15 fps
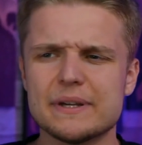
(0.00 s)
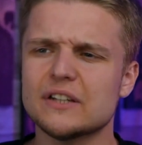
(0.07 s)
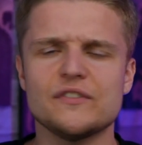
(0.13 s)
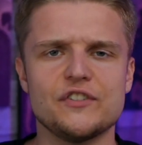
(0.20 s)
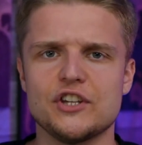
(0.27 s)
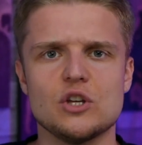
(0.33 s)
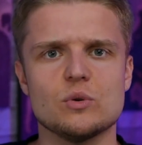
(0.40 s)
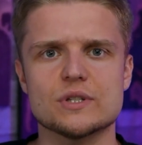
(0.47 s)

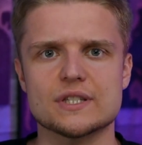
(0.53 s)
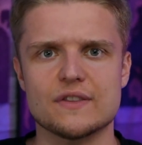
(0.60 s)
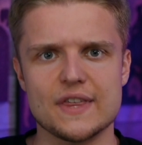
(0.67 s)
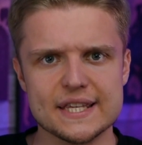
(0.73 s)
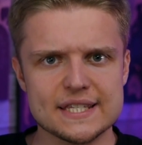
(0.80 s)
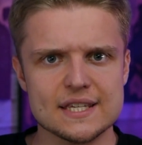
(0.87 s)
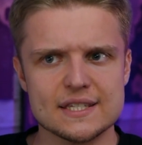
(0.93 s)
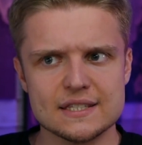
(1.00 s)
confused.
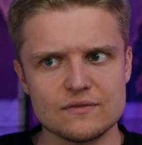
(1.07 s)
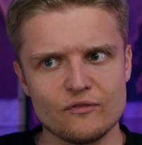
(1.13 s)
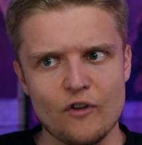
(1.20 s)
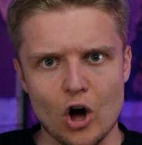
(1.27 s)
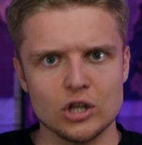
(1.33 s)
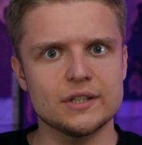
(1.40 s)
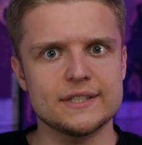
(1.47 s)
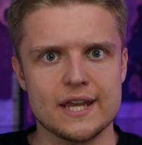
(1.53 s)
This is
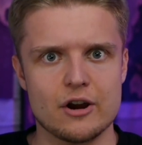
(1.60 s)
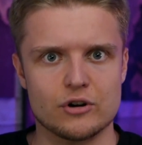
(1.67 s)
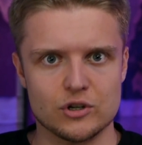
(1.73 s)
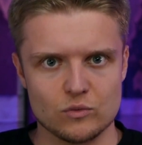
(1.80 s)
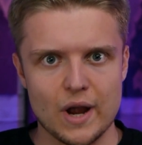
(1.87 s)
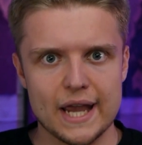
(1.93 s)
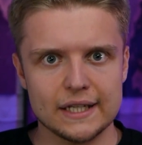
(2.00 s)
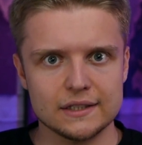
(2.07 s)
voluntary,
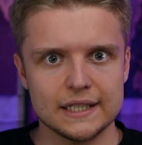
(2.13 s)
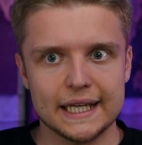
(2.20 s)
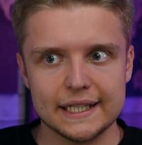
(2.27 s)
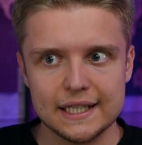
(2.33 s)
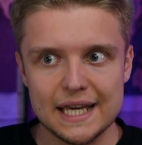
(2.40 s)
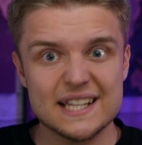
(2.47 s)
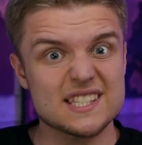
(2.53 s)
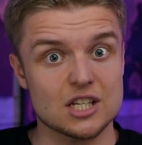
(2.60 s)
right? Like
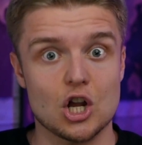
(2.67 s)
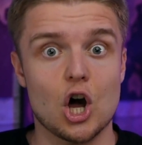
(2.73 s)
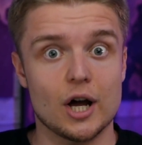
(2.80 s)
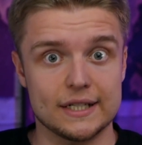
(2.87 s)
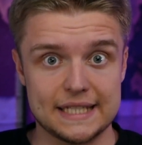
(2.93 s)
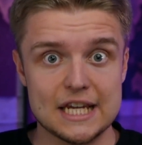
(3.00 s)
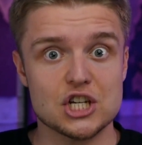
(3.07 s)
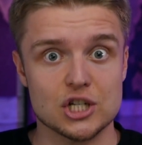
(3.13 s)
it's an
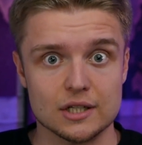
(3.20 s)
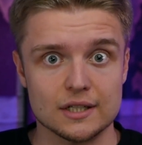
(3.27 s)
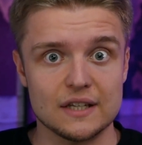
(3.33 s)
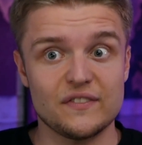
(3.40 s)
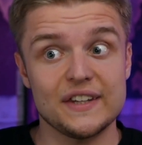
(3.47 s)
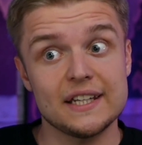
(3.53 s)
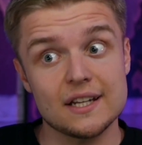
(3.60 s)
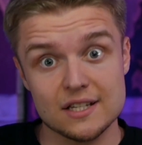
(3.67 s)
audition. If
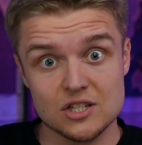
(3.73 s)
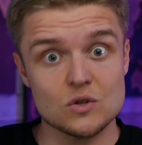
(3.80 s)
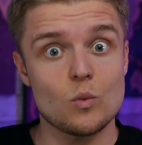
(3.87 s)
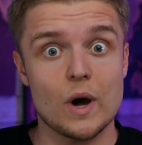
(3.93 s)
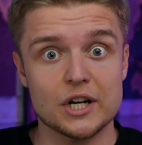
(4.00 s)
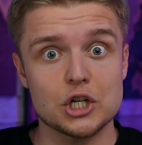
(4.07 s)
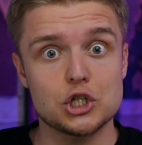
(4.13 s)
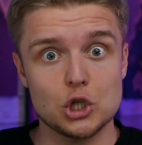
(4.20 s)
he doesn't
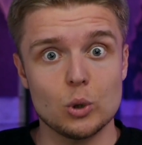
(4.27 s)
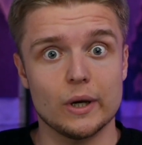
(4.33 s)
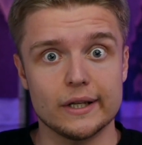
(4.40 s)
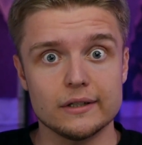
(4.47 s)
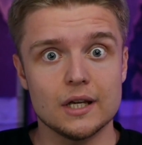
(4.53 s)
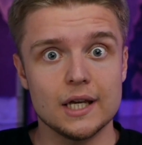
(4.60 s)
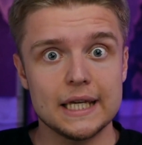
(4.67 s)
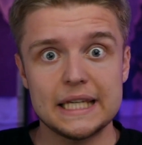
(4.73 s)
want to do
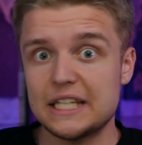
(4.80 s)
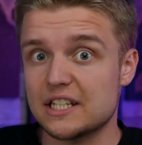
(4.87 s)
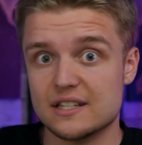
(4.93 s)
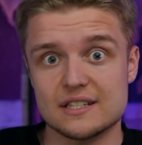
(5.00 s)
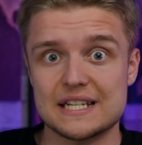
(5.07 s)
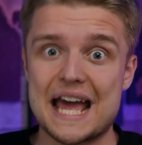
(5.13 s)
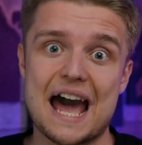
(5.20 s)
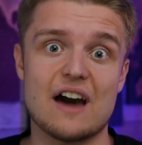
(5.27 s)
it, he
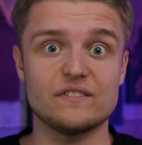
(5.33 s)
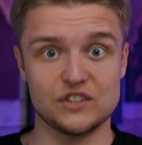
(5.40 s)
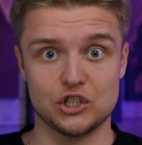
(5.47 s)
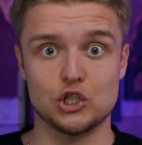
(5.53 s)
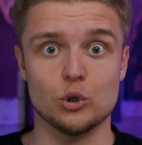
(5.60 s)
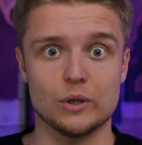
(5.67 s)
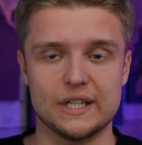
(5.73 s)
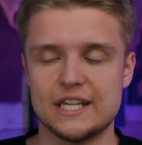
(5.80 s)
doesn't have to
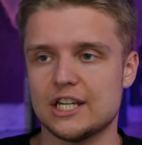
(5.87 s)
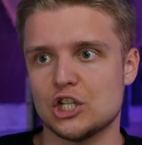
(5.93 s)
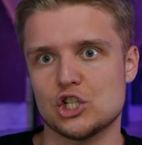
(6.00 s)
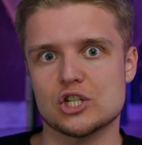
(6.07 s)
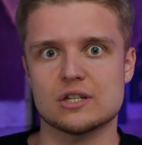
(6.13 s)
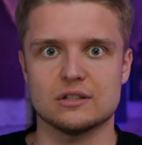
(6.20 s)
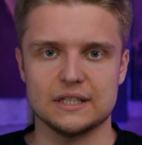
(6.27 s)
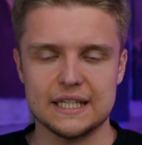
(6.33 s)
do it. He can
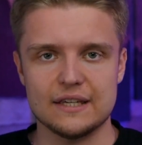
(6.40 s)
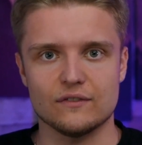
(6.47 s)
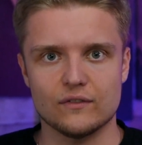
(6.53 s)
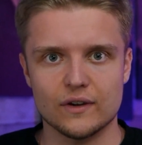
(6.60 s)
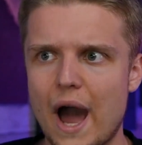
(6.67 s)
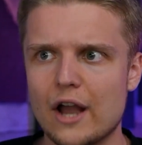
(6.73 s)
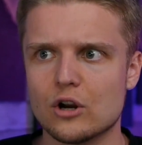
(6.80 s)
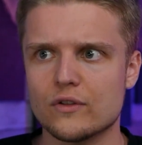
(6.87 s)
just leave.
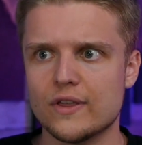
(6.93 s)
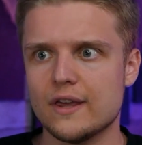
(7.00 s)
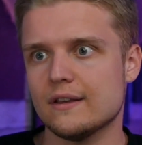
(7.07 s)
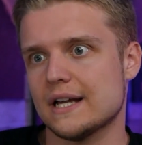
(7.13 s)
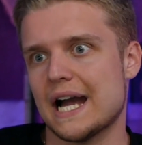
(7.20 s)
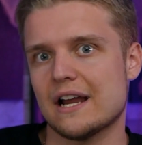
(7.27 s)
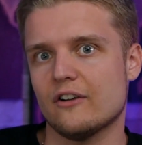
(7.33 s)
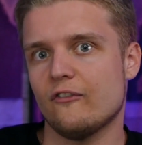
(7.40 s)
Why are they
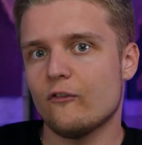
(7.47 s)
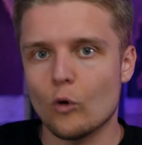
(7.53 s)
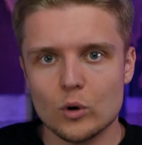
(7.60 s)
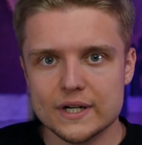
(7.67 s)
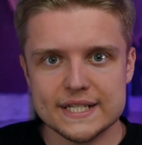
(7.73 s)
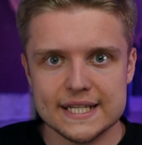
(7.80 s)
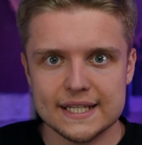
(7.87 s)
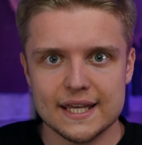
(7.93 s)
kind of
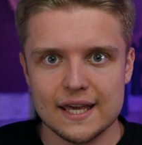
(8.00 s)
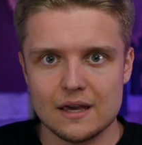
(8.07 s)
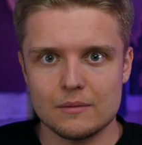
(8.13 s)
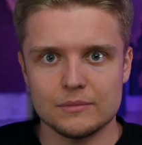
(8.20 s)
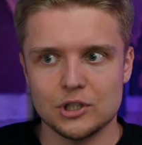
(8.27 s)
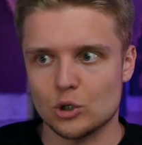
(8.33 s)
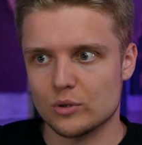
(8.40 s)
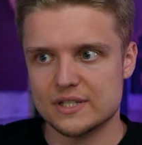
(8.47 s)
forcing him,
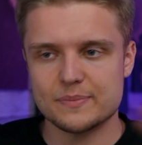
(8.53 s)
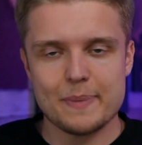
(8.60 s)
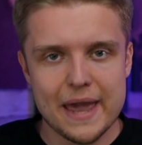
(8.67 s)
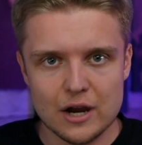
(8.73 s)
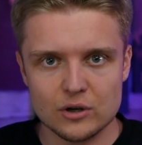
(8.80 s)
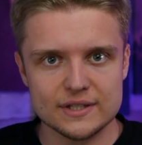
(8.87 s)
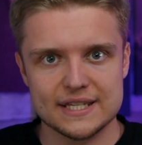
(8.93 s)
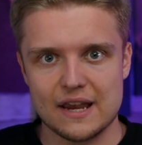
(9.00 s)
you know, his
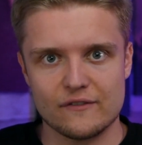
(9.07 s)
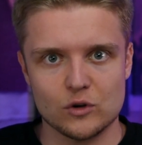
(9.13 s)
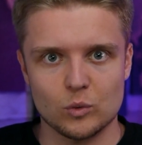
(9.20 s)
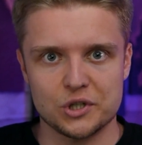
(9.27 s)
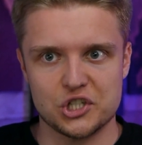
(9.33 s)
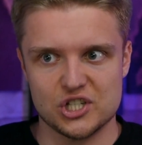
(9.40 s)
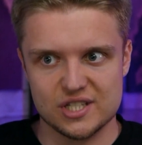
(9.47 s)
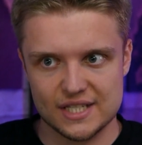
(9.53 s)
parents,
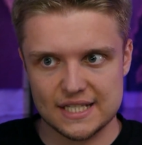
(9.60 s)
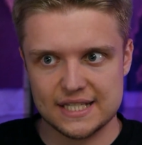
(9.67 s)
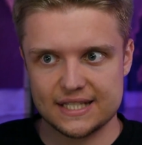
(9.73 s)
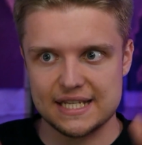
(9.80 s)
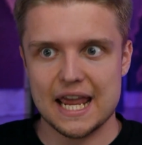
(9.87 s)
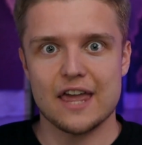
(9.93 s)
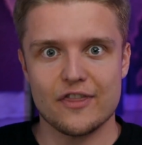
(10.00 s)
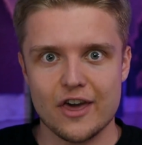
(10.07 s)
everyone, just to
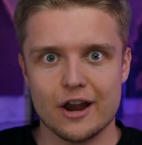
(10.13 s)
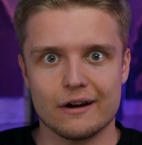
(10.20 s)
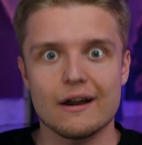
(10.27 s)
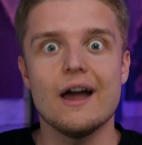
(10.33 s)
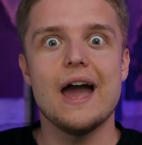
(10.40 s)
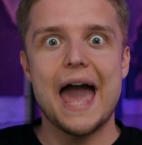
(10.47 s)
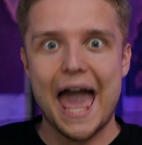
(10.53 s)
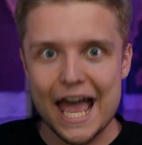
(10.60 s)
stay there
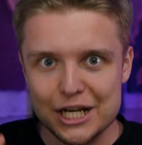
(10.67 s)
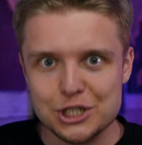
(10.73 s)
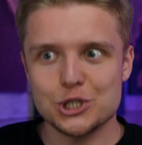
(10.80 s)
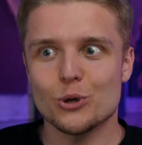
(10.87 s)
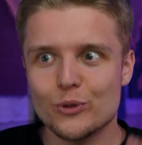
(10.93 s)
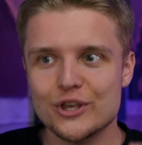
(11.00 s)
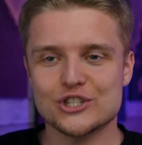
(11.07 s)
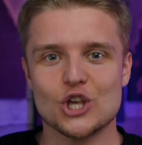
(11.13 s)
and
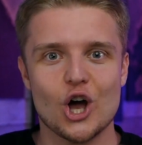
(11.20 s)
do this